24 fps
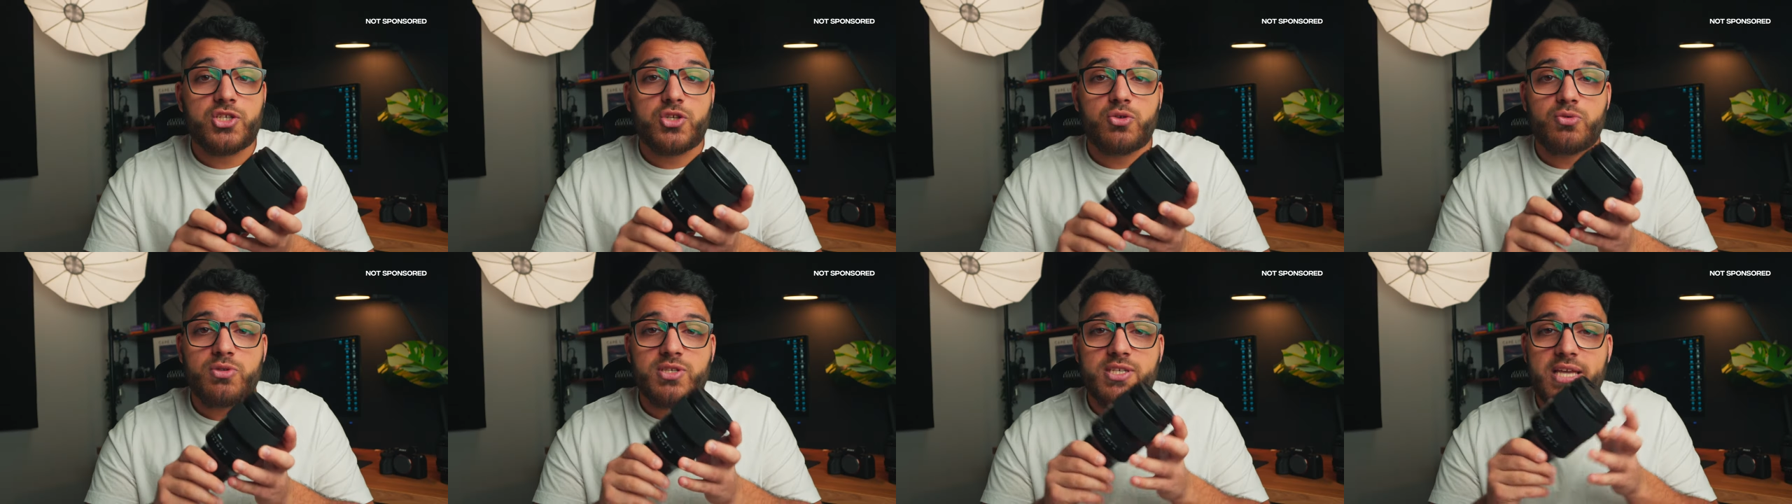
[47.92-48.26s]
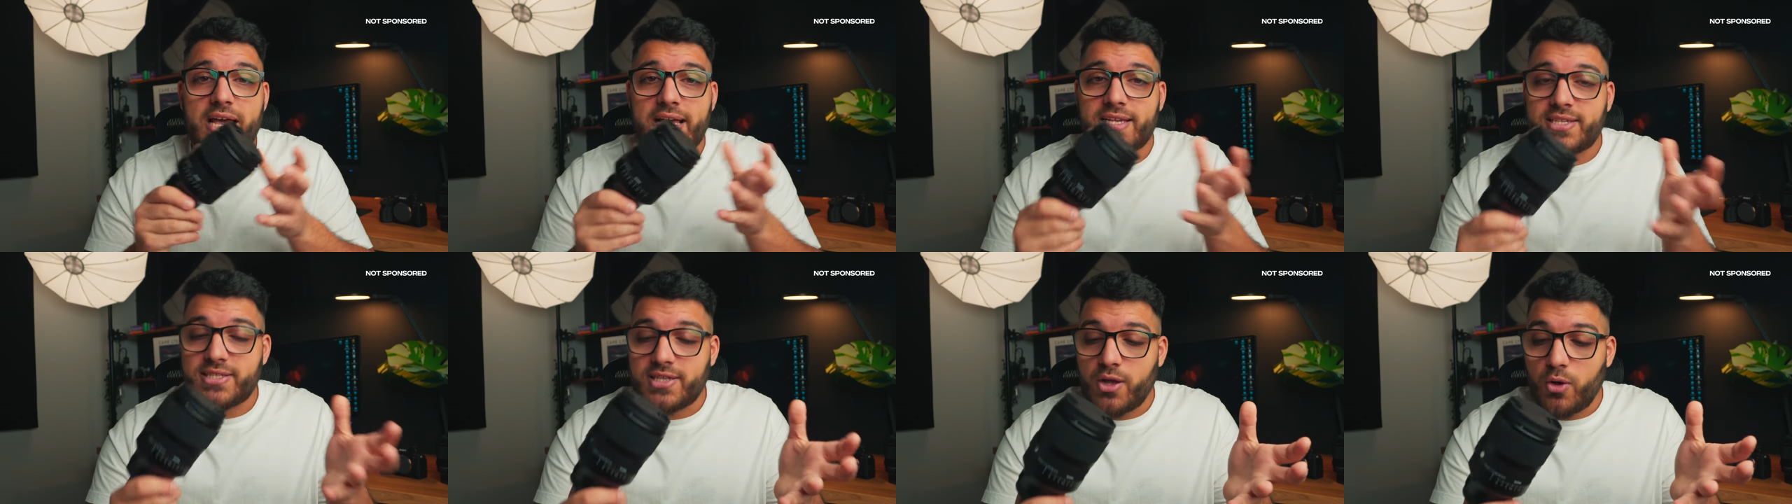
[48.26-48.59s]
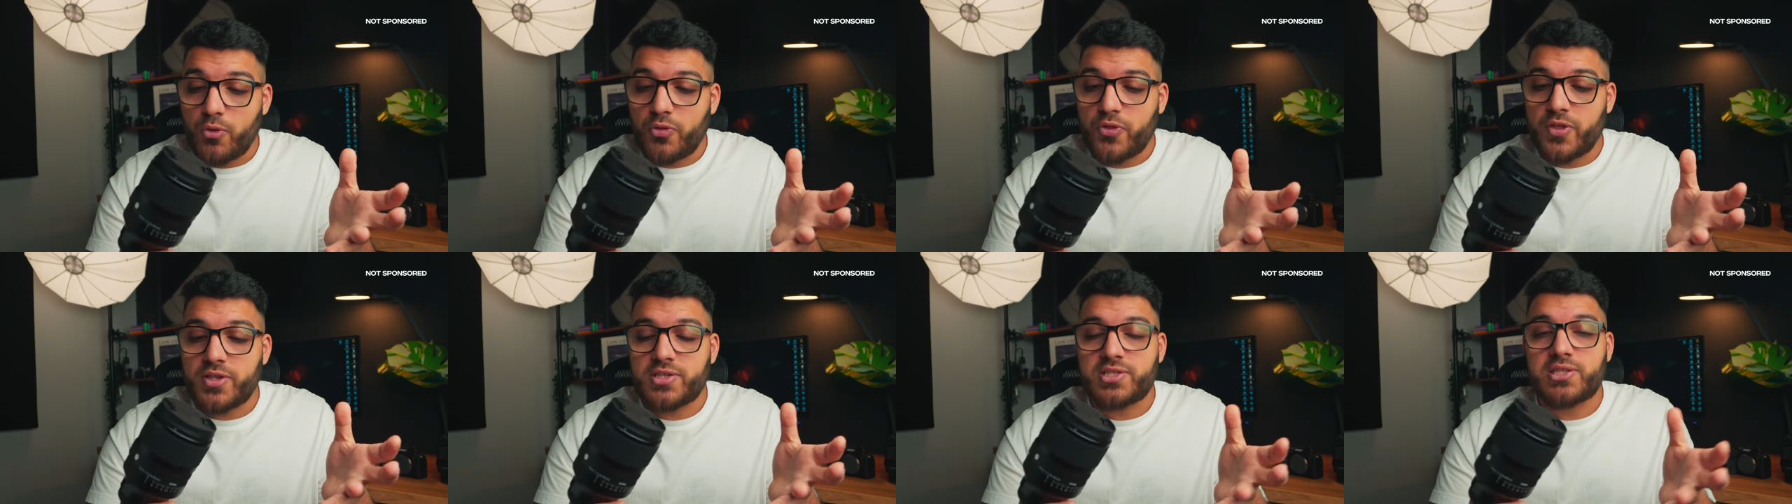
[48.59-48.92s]
to test
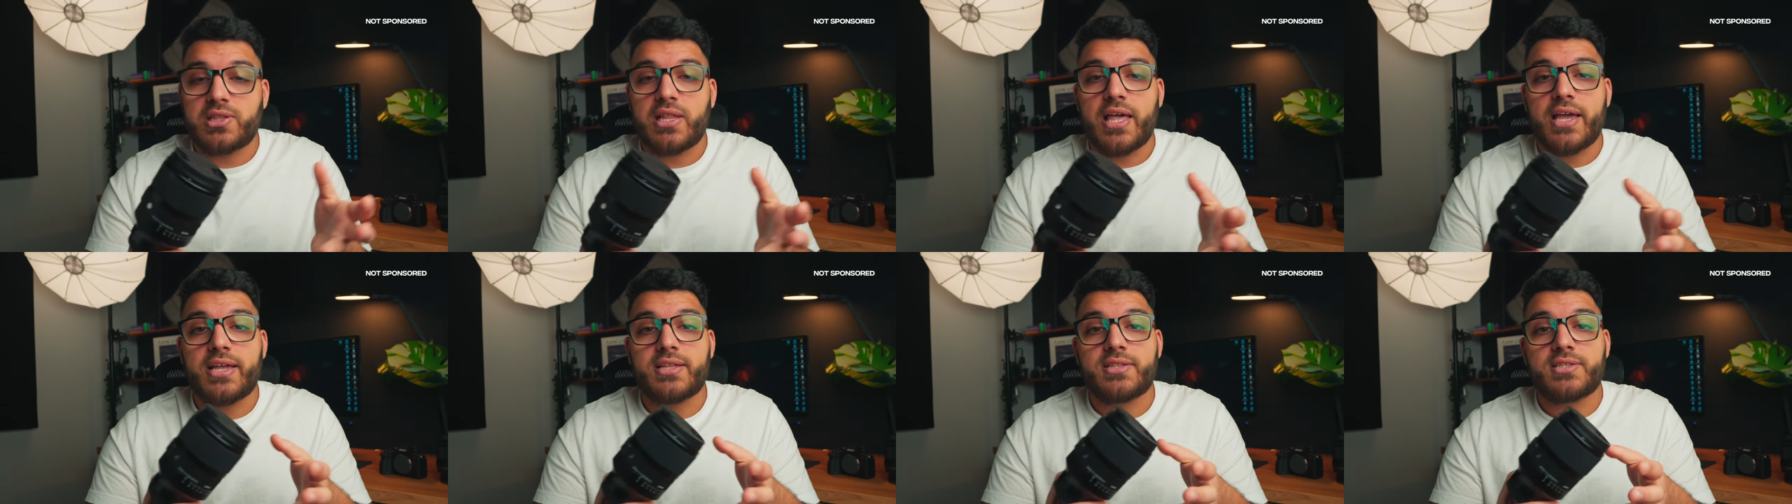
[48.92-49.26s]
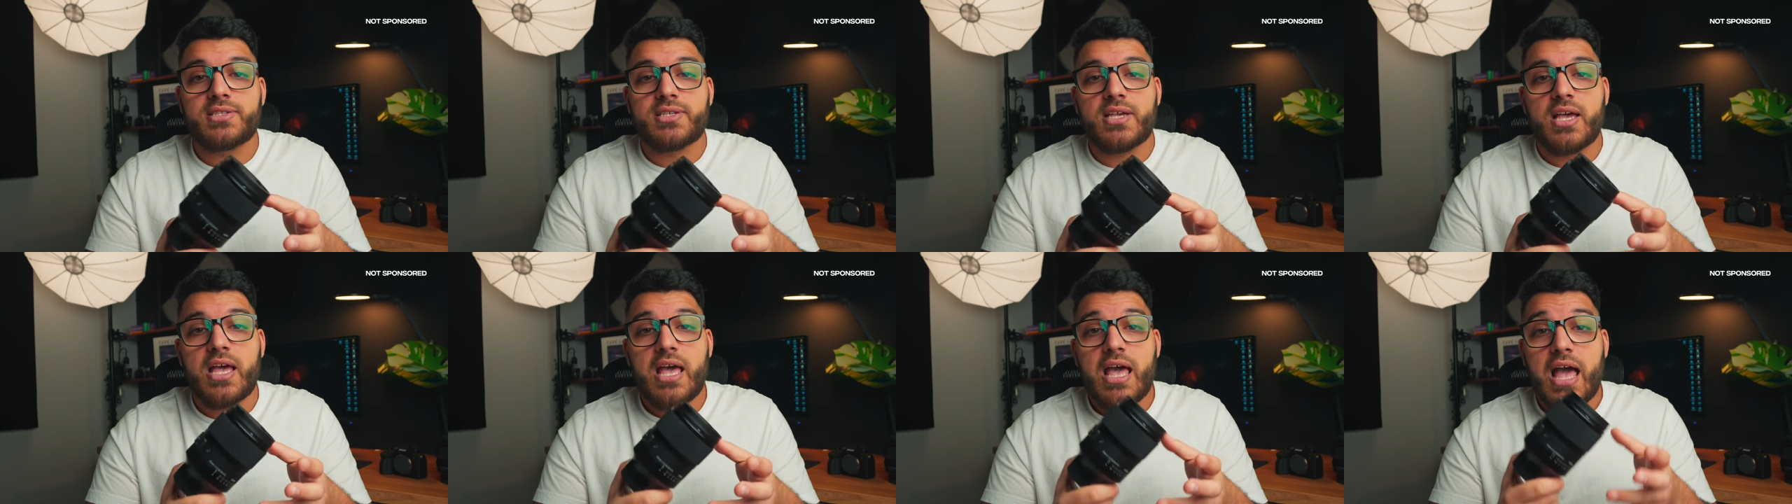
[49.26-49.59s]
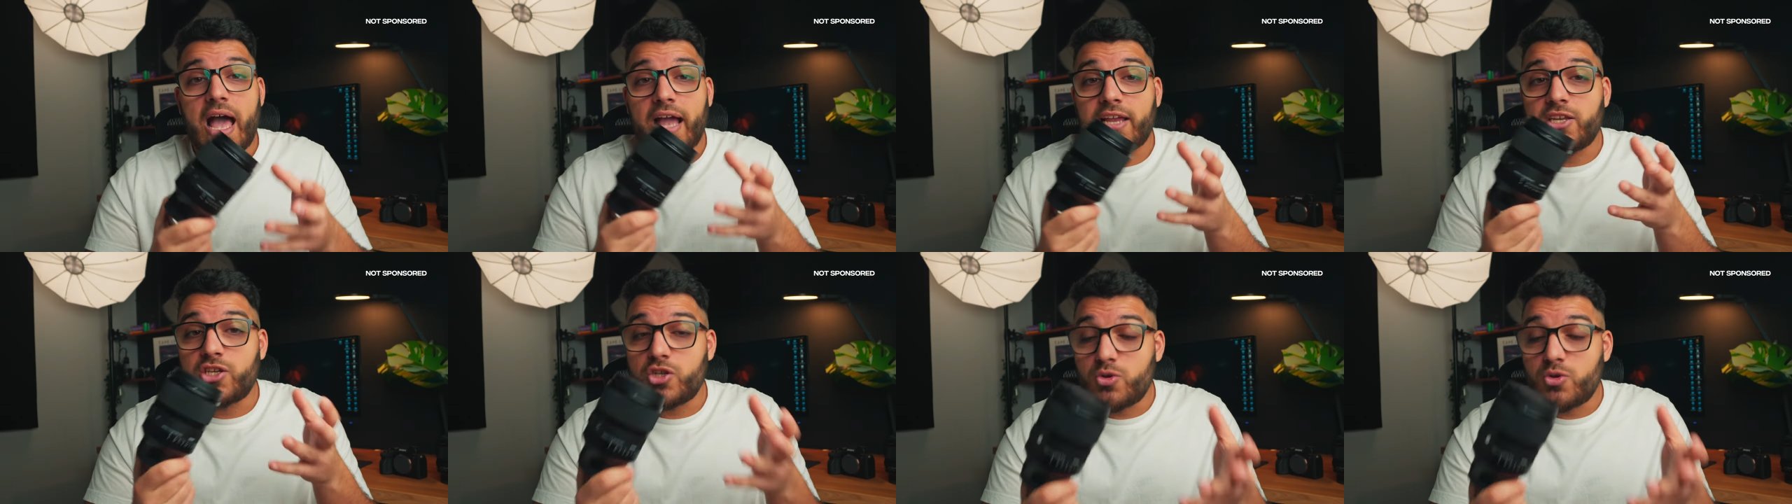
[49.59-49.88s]
out this lens. I